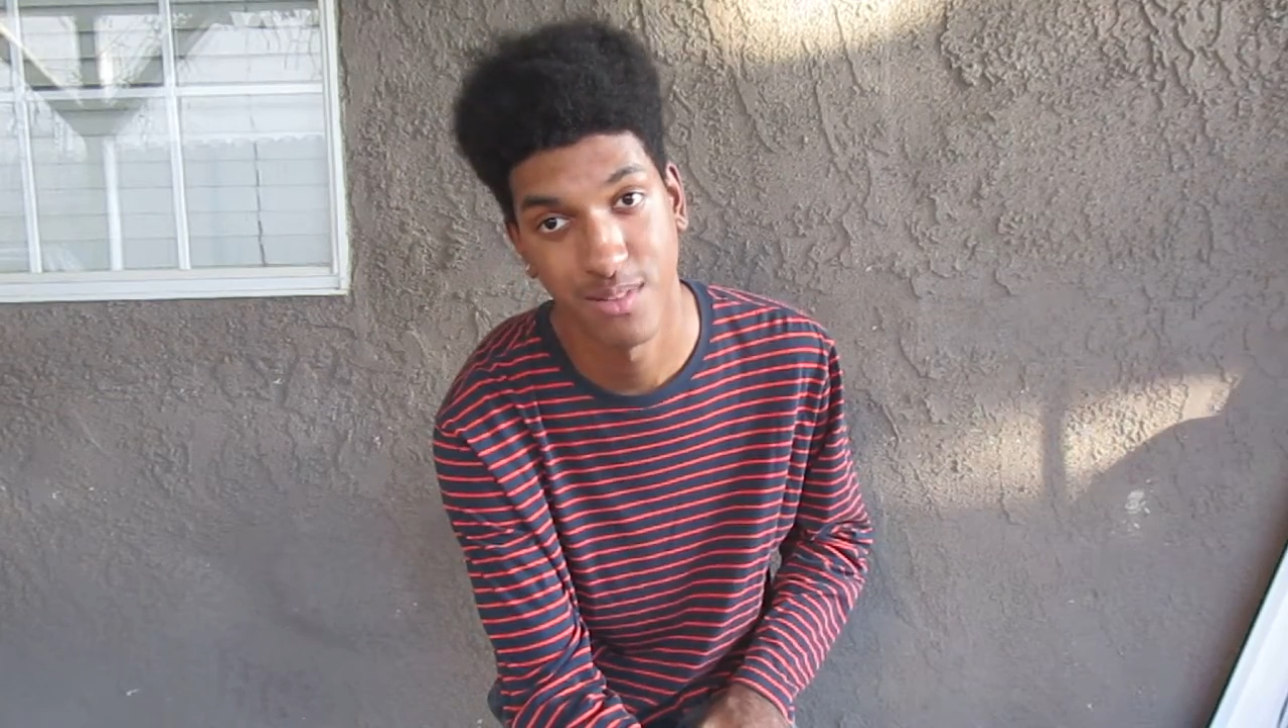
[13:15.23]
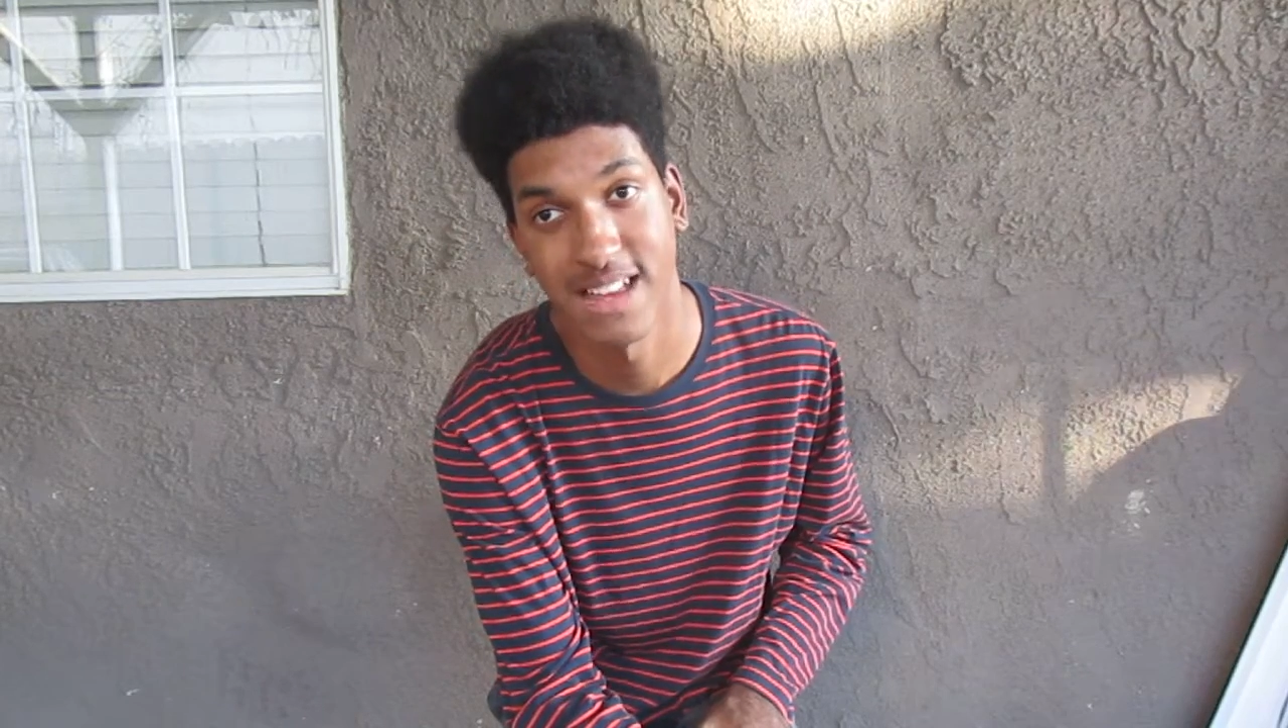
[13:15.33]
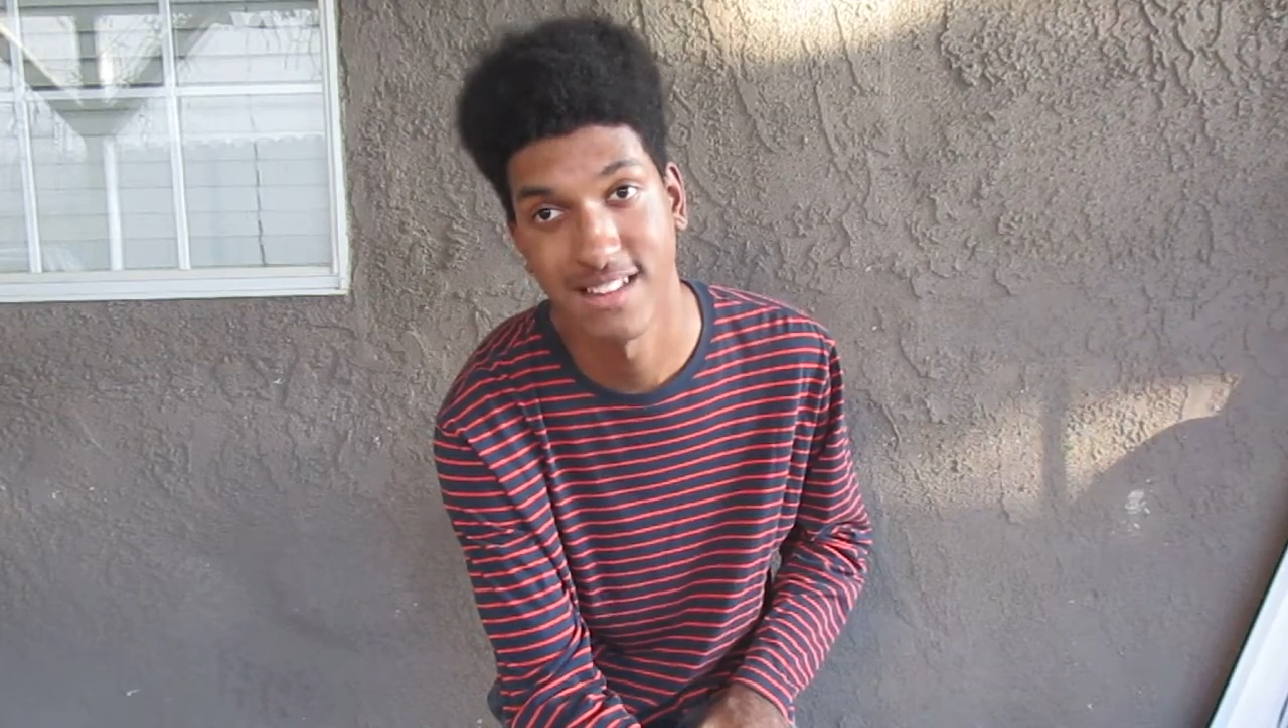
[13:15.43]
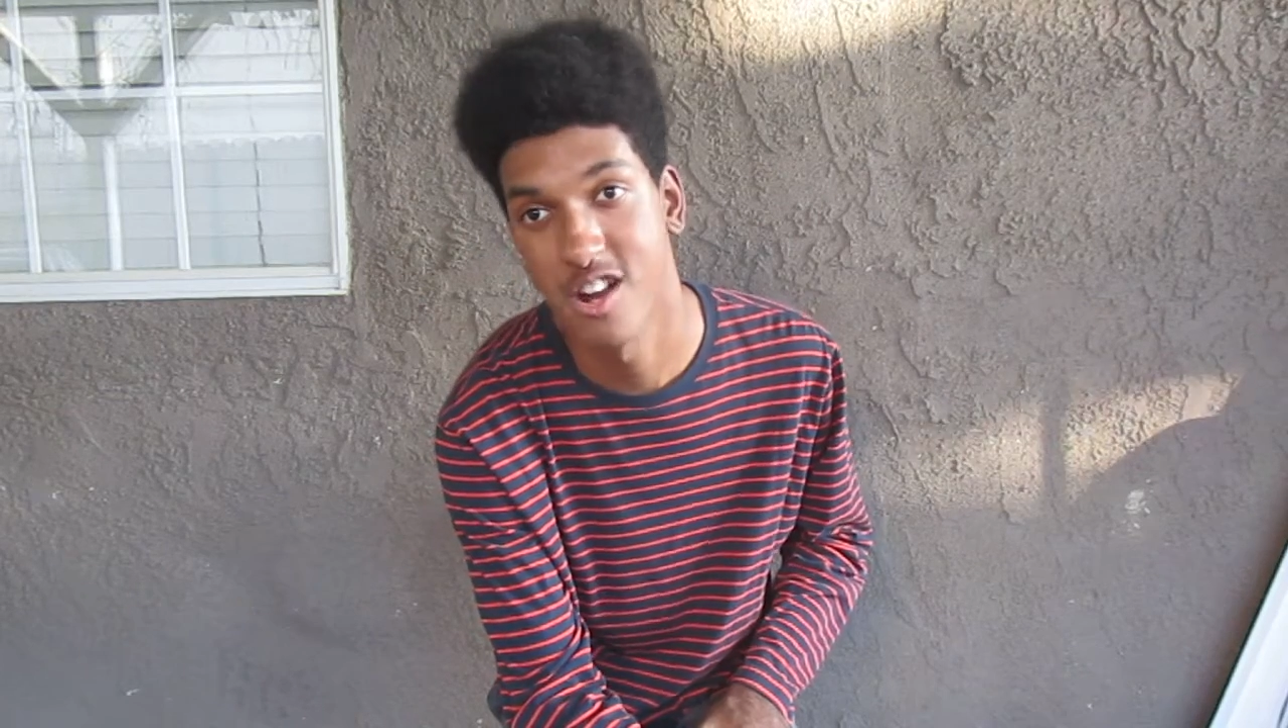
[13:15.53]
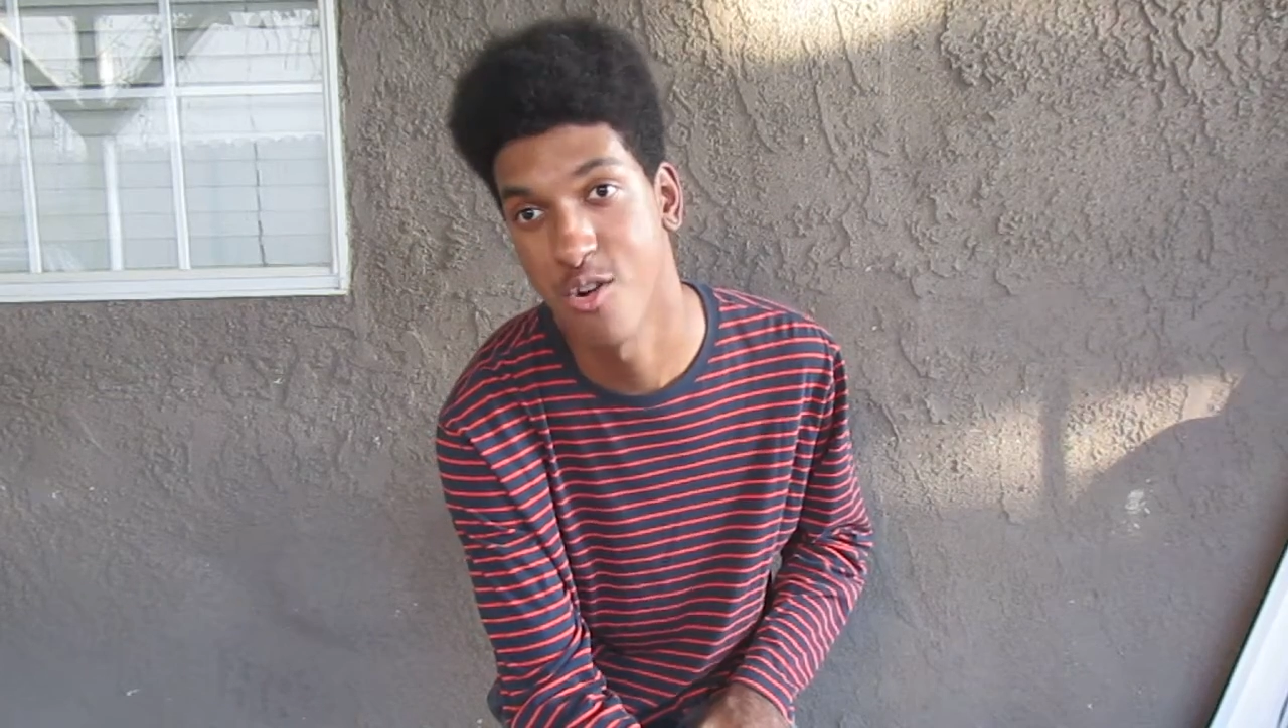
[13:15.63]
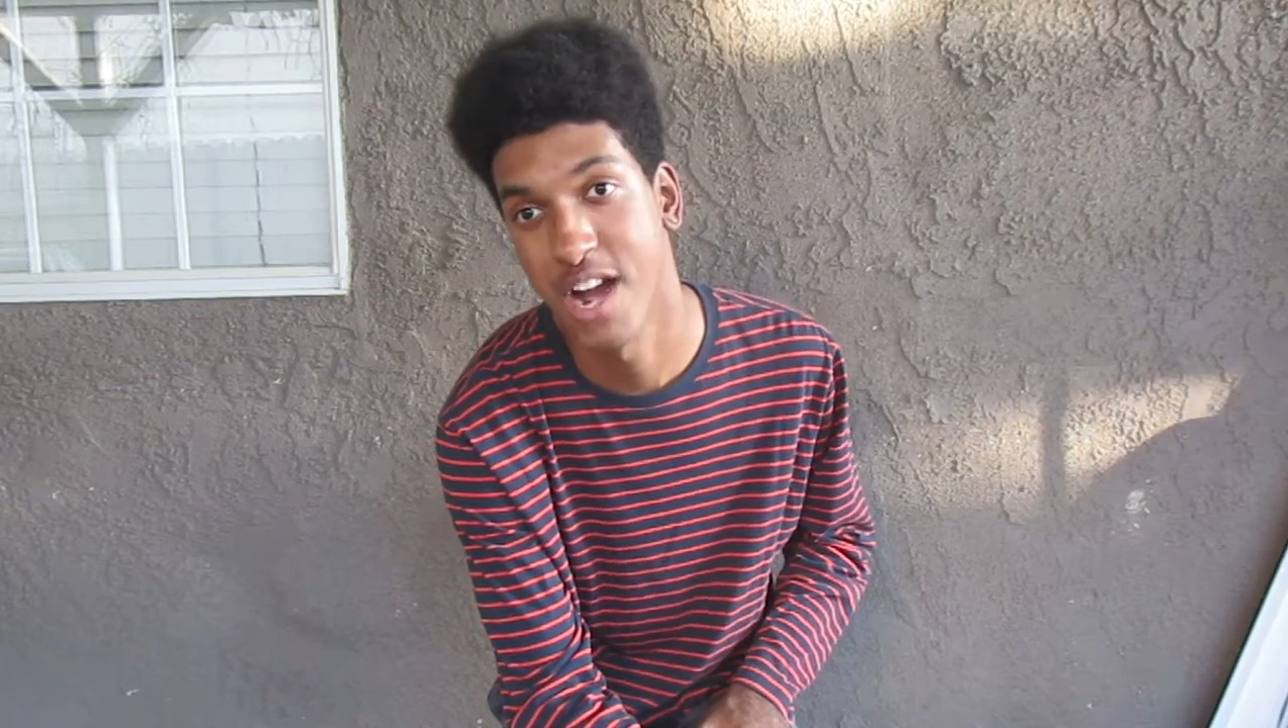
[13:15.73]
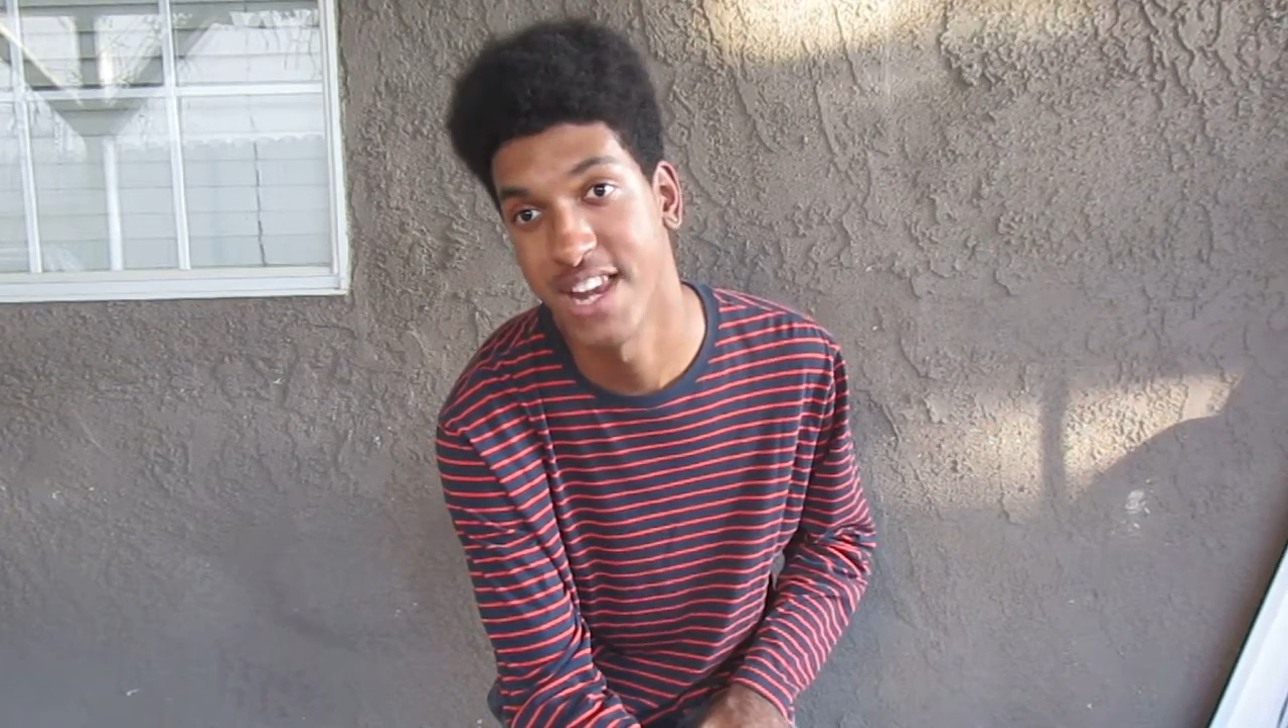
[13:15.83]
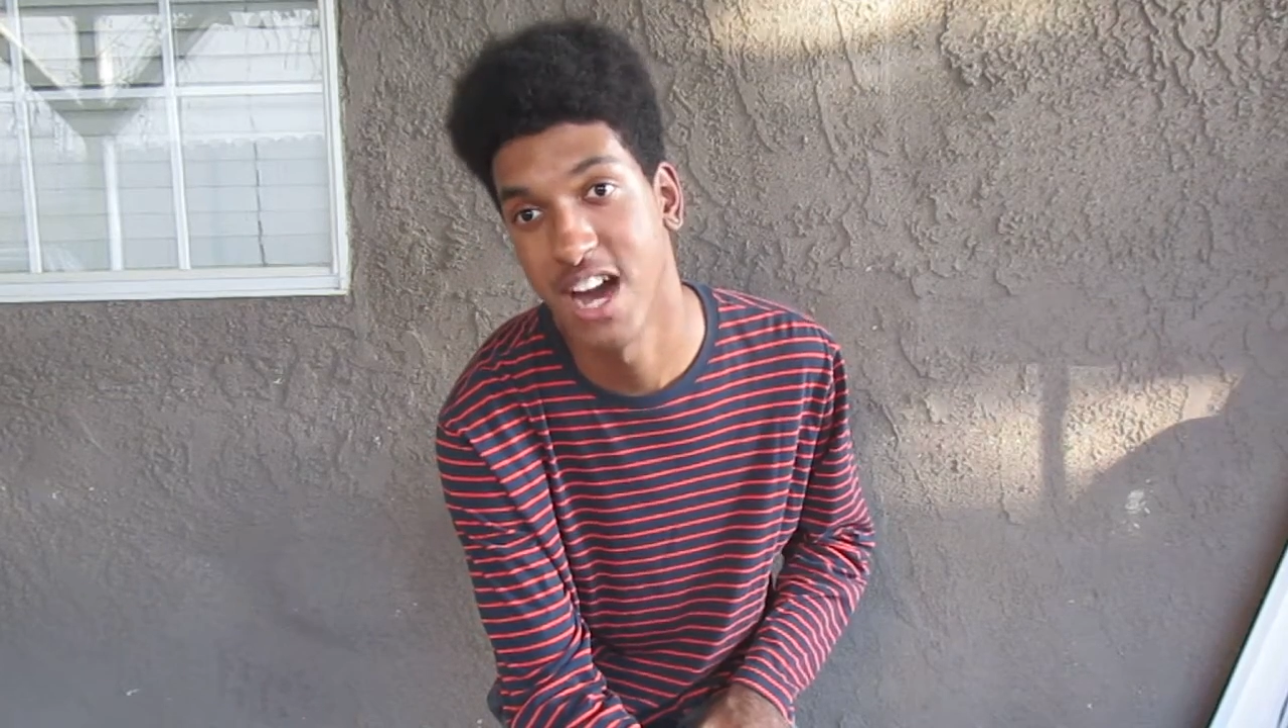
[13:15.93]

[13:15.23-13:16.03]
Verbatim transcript: that's here right